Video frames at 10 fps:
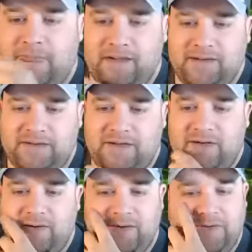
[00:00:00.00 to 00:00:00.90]

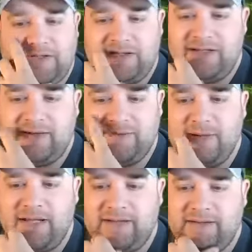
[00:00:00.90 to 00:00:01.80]
Charles, fish tanks
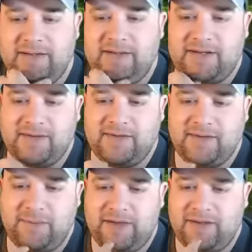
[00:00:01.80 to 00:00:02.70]
made it. Connection
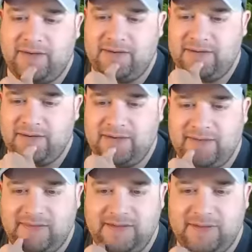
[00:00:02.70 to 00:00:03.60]
spotty though. Good to
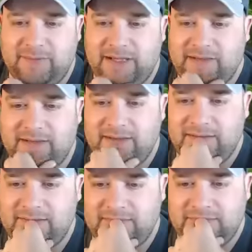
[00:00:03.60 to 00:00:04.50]
see you back
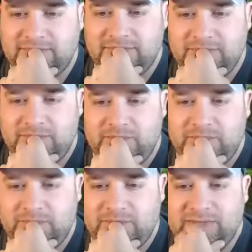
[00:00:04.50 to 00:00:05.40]
again.
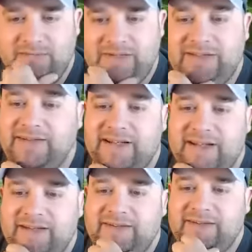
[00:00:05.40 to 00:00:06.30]

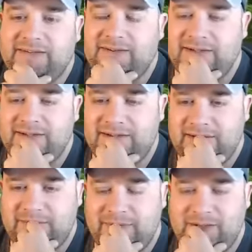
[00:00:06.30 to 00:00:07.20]
V-Stag is still
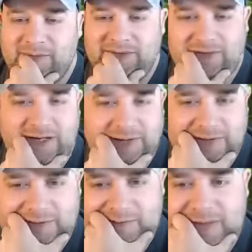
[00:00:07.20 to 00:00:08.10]
here. Probably
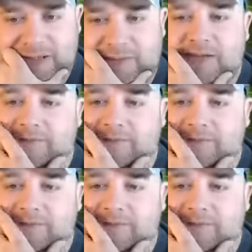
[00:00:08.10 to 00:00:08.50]
driving, maybe.